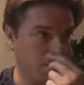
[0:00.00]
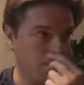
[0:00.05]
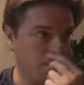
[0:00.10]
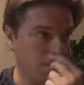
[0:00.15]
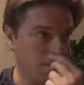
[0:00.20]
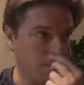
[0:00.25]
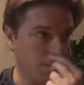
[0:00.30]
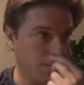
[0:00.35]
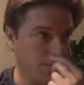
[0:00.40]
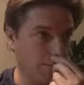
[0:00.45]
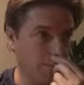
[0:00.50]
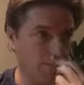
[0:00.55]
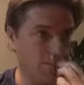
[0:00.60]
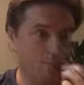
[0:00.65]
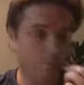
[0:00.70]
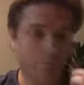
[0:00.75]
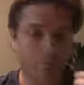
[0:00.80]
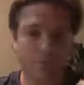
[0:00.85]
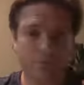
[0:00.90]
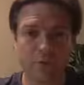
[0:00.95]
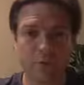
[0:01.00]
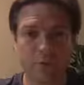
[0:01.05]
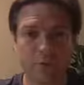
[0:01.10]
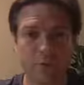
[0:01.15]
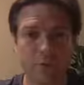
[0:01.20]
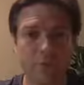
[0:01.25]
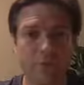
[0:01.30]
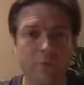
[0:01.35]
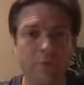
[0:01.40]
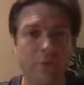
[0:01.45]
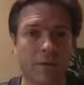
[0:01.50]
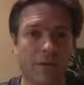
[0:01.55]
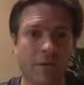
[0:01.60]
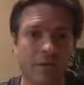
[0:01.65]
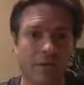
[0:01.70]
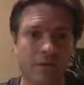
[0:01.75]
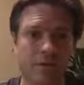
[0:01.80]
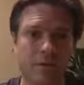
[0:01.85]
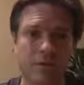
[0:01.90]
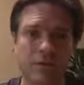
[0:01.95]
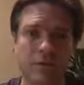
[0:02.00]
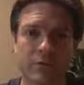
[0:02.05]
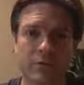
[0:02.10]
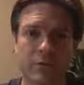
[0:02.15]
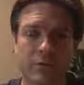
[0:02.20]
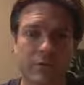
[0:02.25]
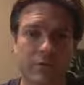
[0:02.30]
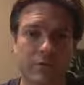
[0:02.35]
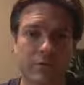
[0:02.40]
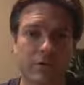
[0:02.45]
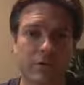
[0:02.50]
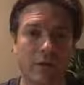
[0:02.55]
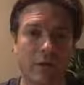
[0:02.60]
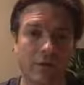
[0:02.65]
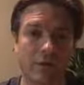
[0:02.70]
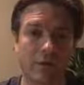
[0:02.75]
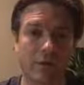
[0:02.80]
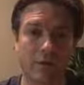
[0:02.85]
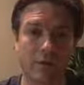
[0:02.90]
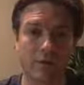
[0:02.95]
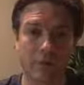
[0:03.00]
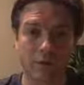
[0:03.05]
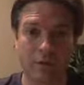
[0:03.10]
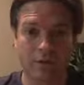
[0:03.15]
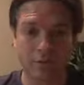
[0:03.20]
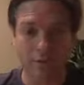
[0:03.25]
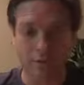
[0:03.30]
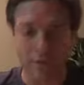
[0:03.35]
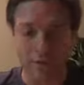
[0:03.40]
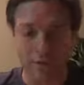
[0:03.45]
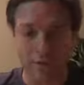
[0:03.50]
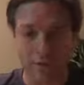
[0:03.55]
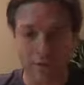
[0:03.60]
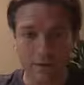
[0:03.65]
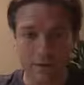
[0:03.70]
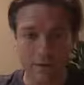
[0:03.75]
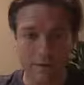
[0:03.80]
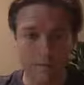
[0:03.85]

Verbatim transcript: um, schooling, parents, things you like, things you don't like,